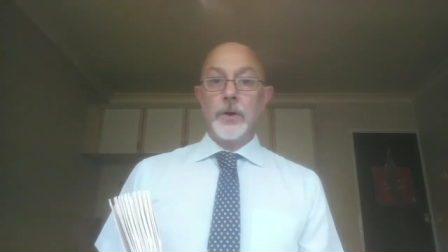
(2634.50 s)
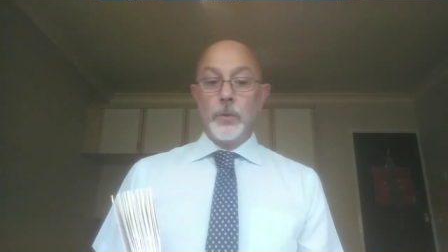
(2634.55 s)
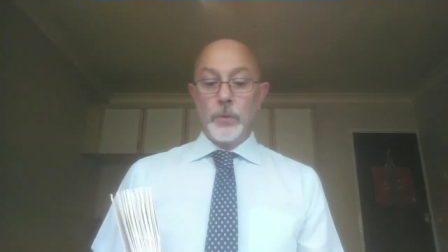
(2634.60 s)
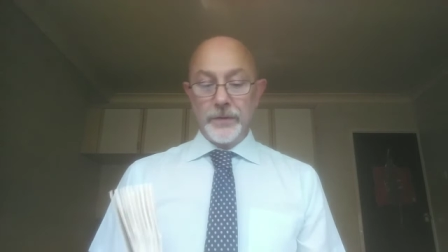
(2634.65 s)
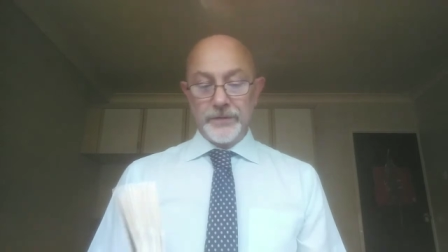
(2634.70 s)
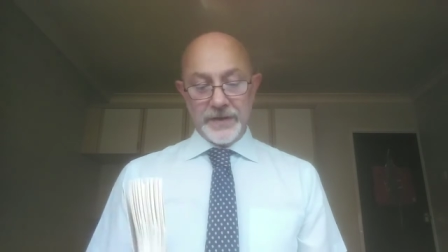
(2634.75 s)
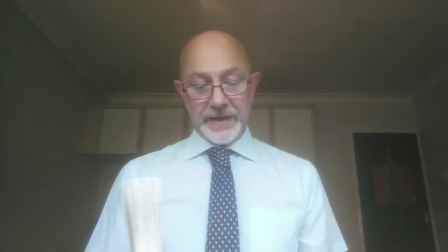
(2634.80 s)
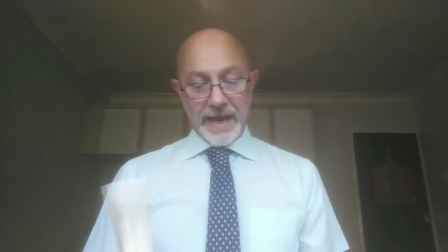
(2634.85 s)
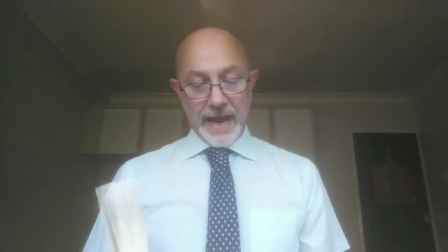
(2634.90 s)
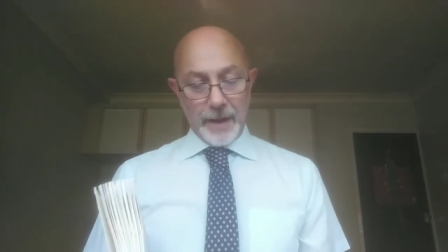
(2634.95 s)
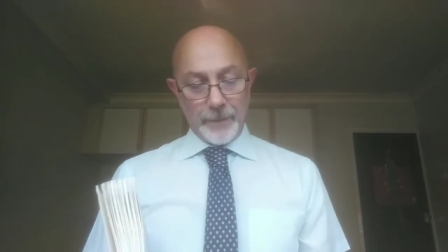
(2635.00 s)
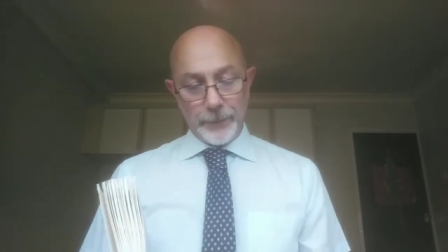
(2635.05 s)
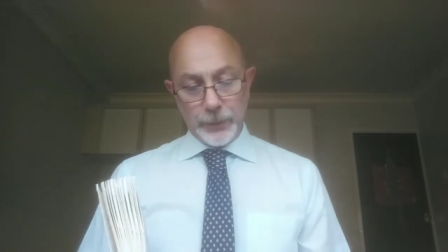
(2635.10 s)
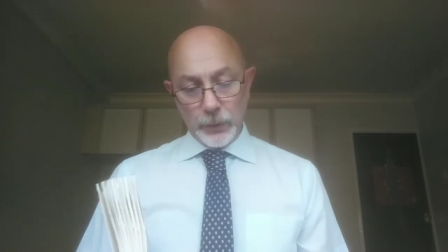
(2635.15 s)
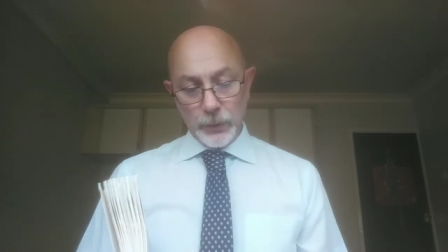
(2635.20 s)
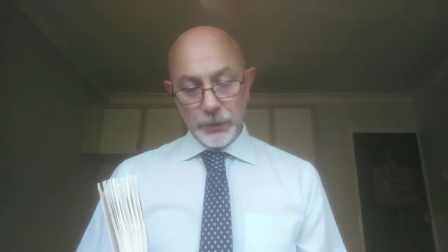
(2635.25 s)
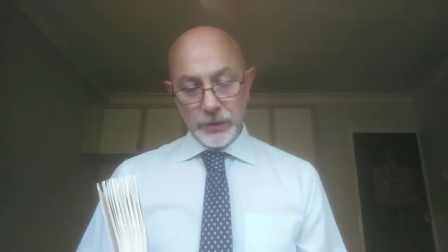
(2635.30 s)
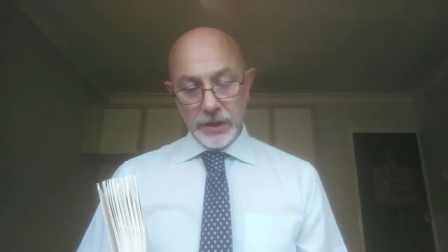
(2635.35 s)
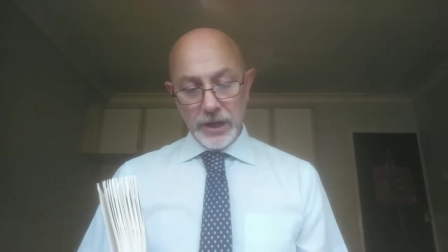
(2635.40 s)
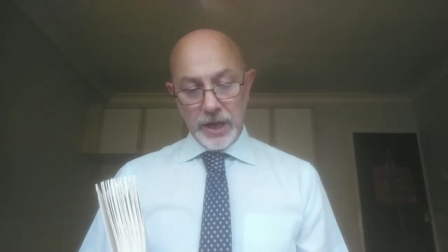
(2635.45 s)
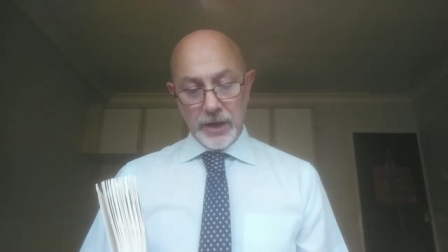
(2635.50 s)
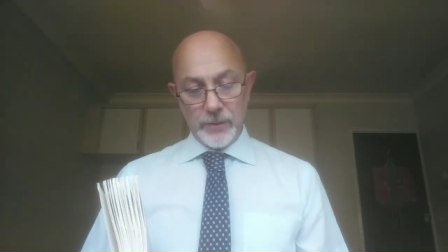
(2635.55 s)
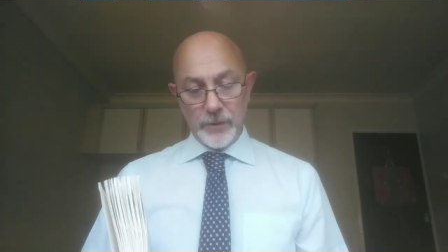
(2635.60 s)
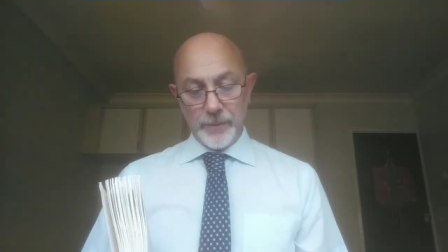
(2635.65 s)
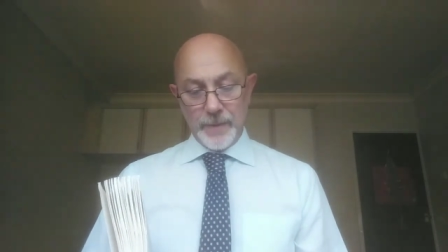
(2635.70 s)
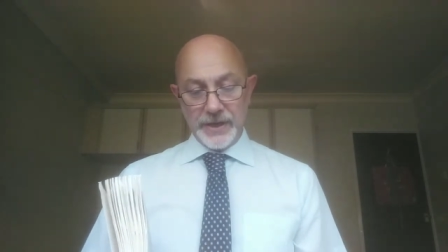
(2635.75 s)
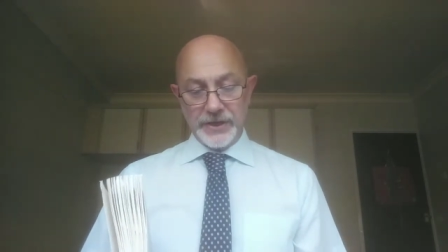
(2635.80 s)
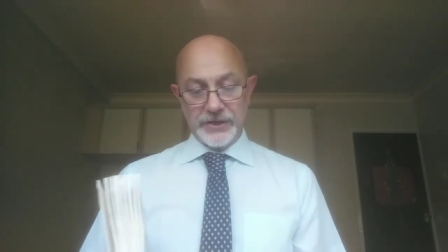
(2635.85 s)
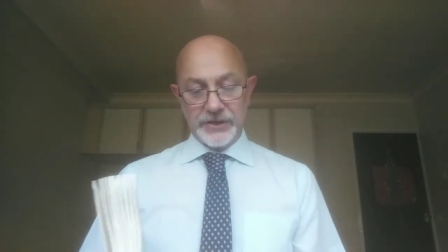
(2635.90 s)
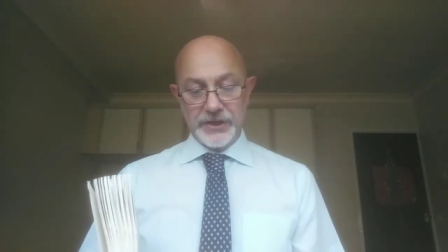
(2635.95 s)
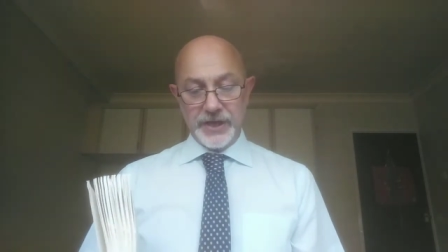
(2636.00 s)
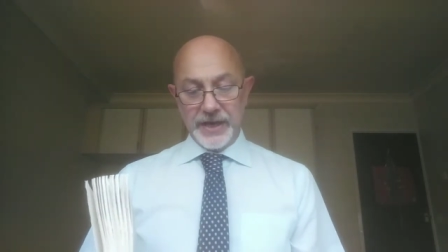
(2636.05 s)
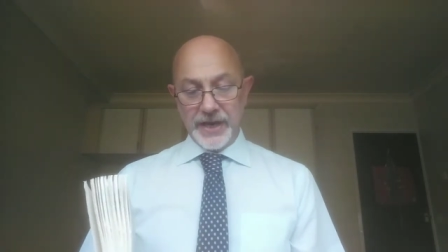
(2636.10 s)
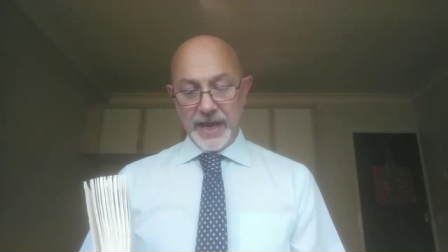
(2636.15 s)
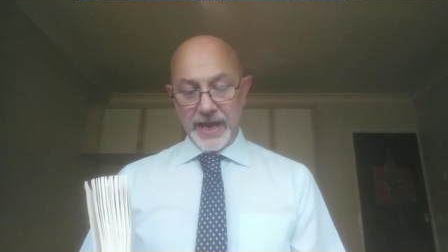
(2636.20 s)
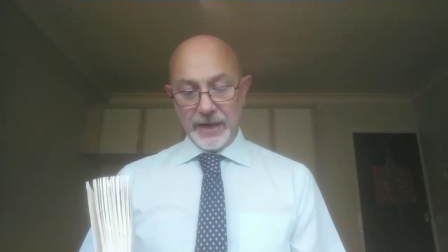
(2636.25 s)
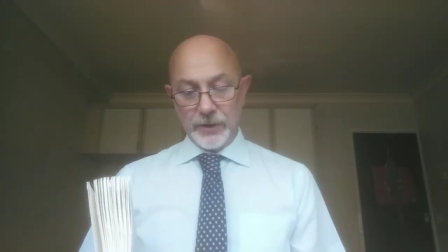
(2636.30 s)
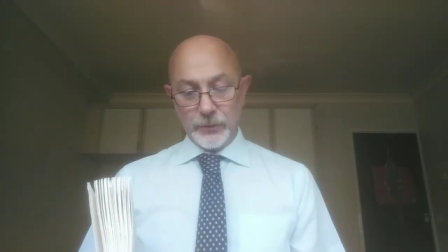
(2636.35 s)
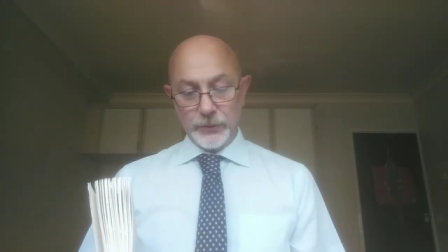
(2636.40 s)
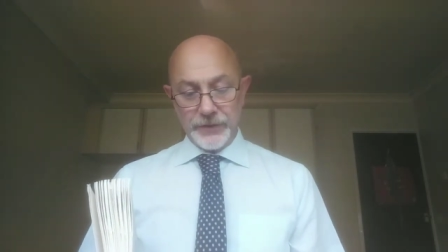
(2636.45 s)
With the cap pulled low and my chin
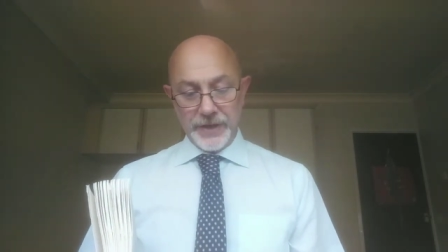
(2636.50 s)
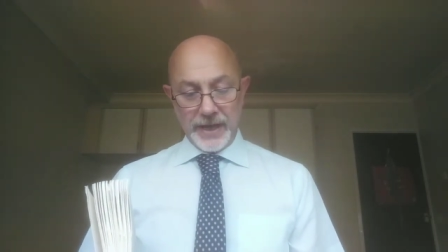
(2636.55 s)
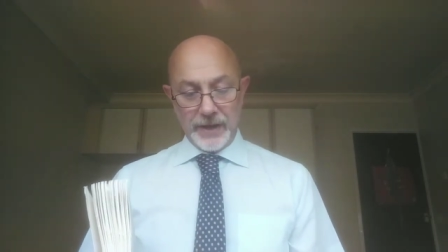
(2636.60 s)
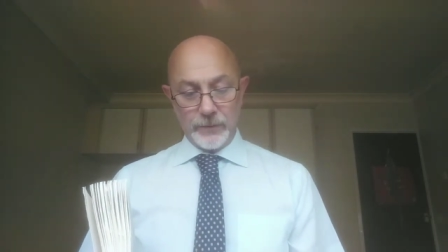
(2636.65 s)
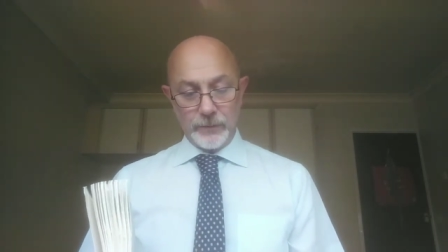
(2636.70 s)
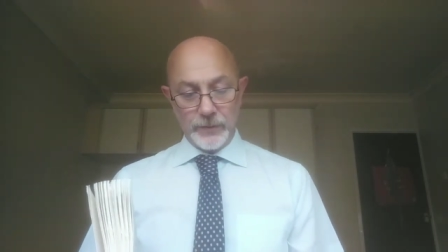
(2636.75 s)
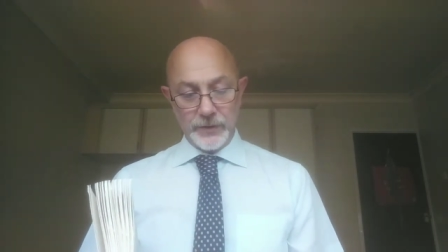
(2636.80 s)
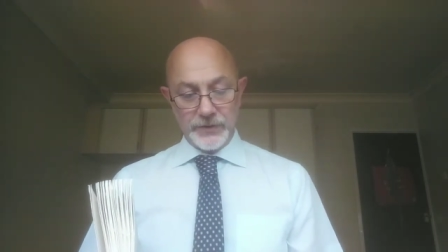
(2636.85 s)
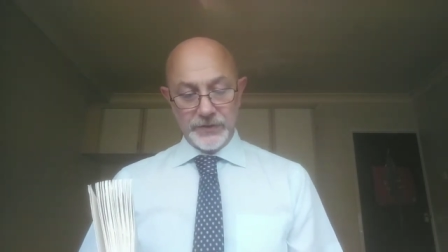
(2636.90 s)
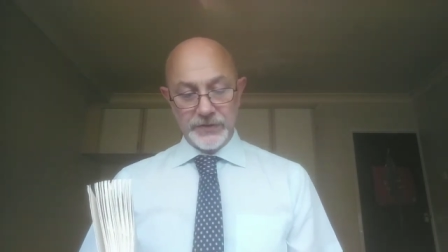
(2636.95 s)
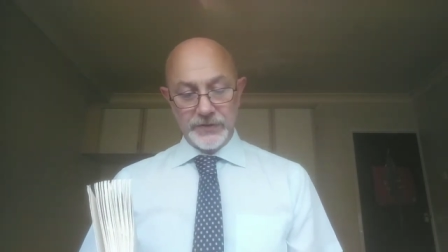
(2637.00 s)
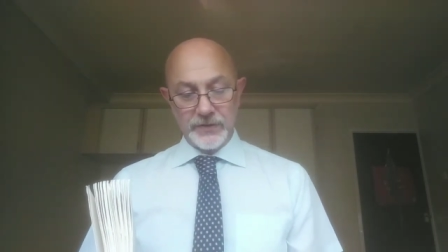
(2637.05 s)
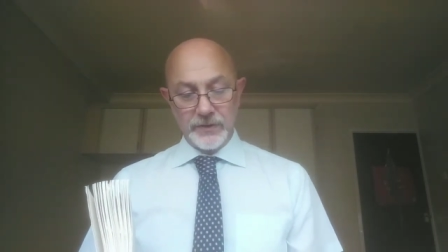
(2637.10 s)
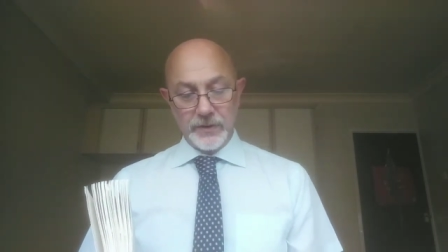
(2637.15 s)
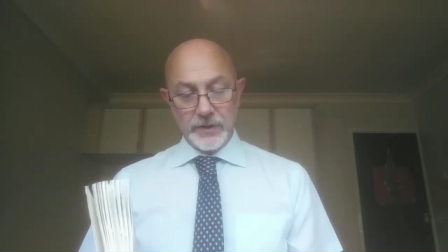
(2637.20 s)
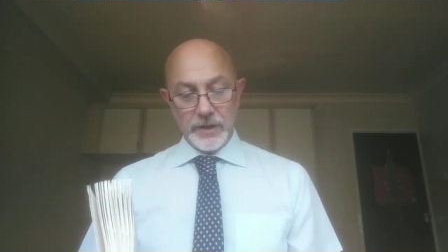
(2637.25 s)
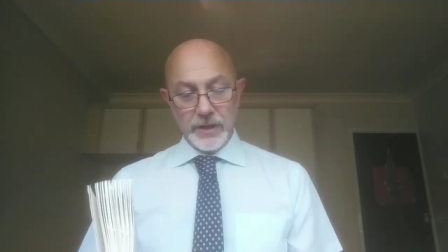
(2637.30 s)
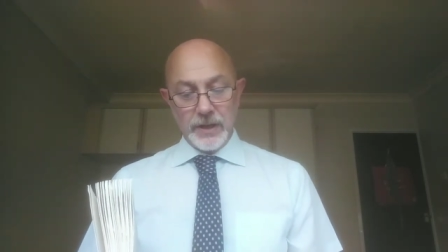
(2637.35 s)
angled downwards,